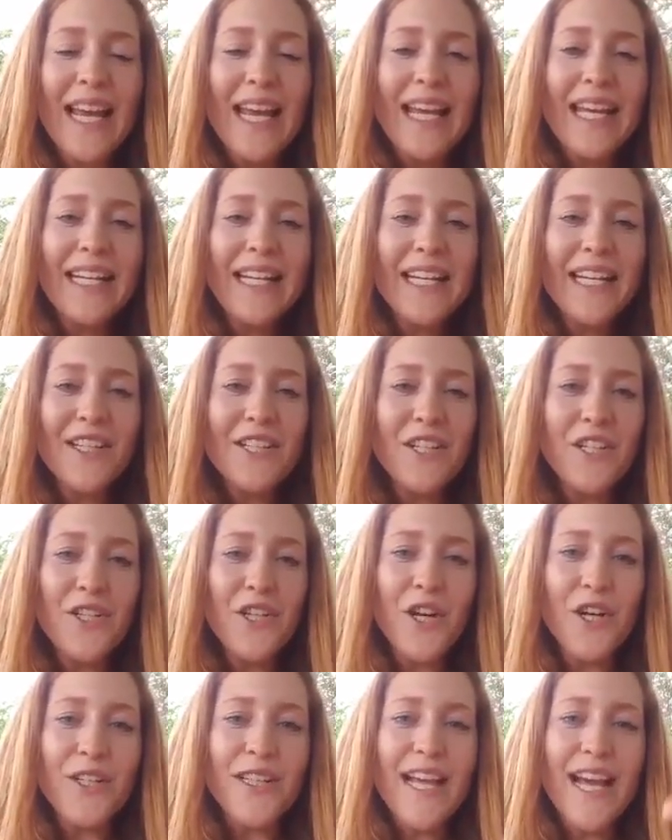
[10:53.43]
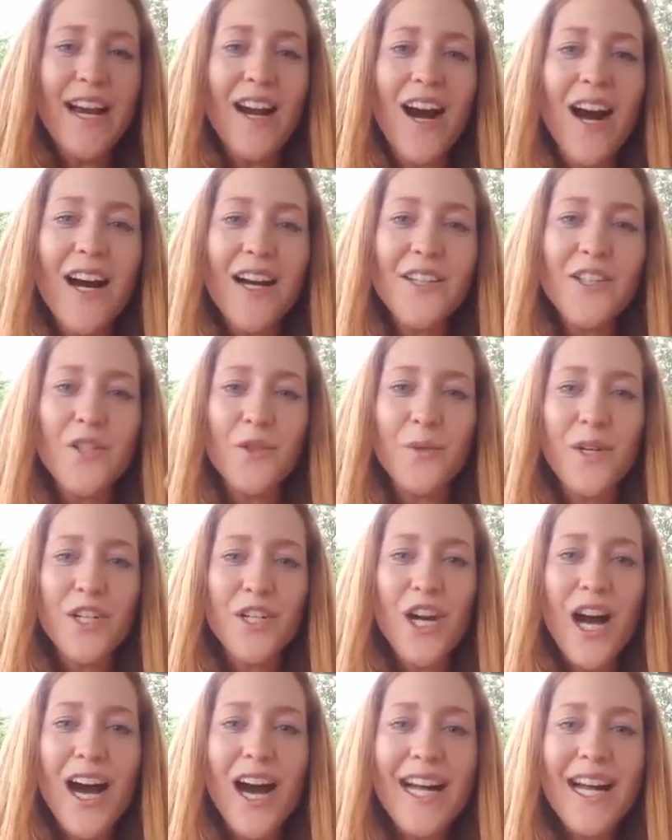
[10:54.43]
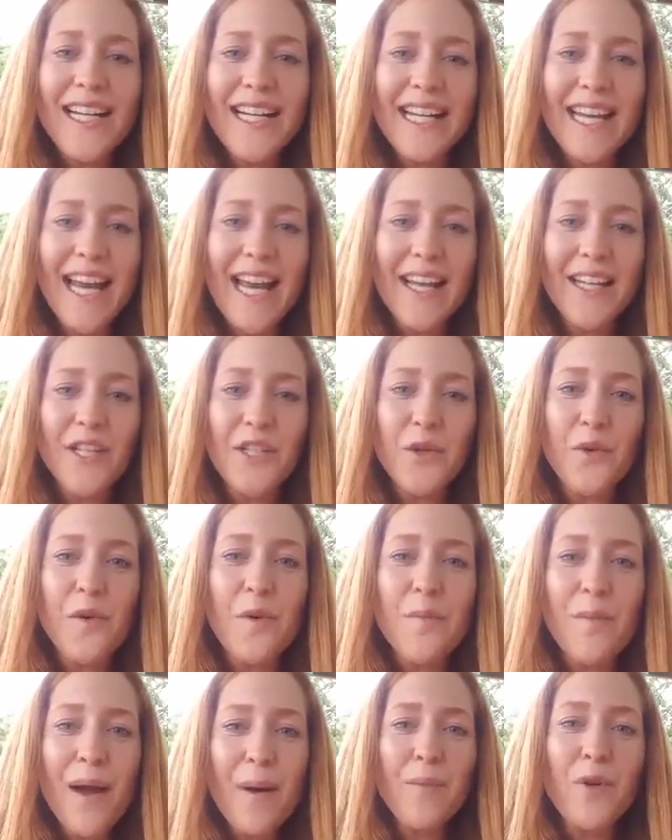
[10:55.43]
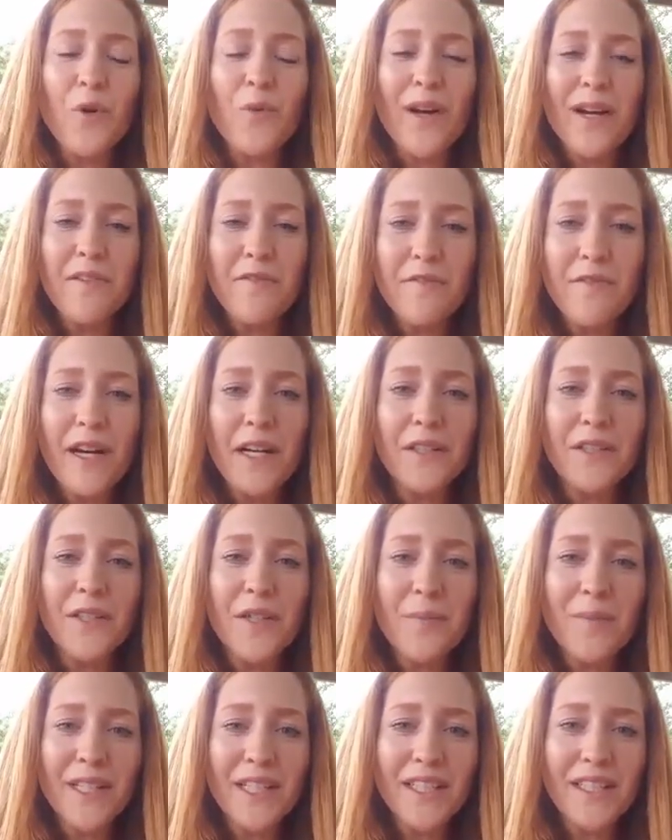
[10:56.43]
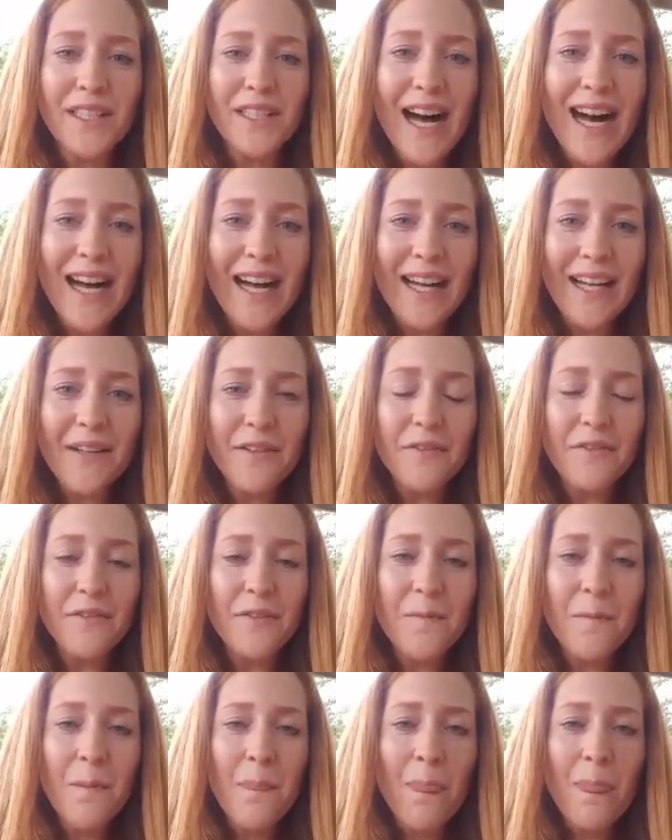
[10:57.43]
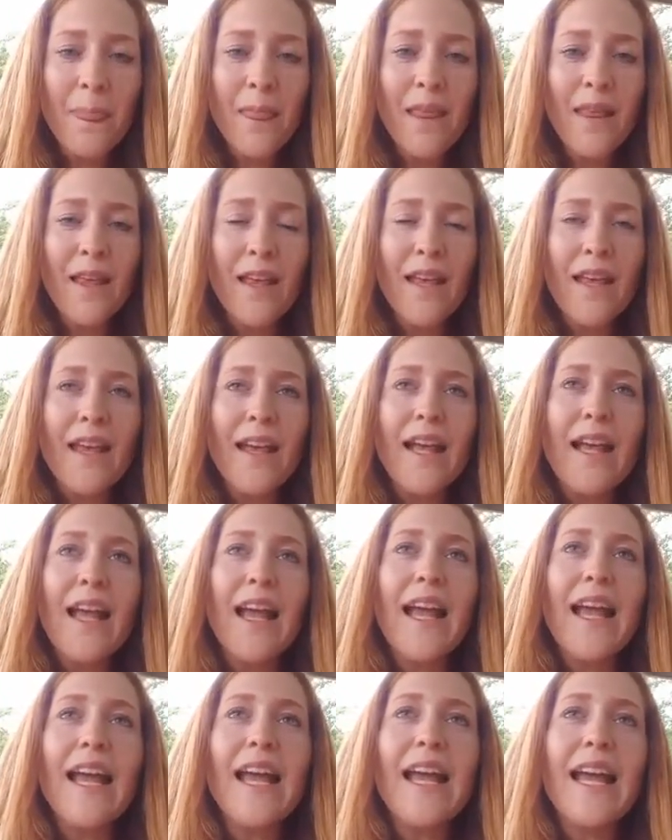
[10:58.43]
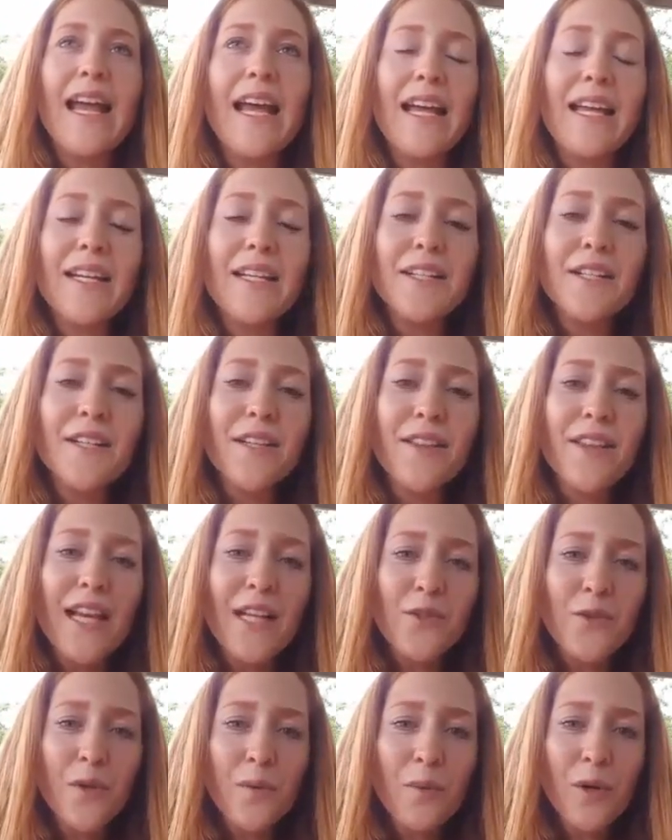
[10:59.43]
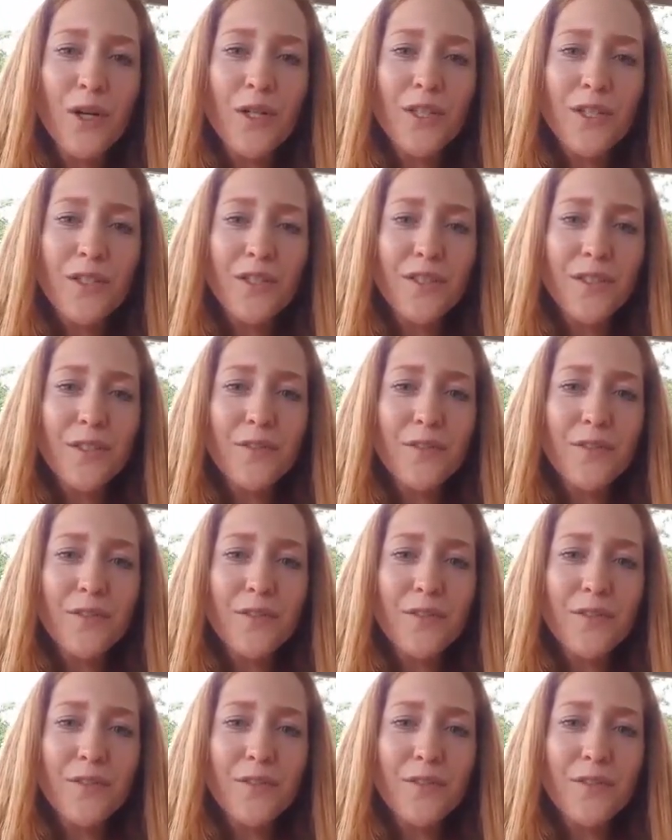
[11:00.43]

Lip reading: He needed to turn that on switch on again to remember what it felt to be alive. And that's what personal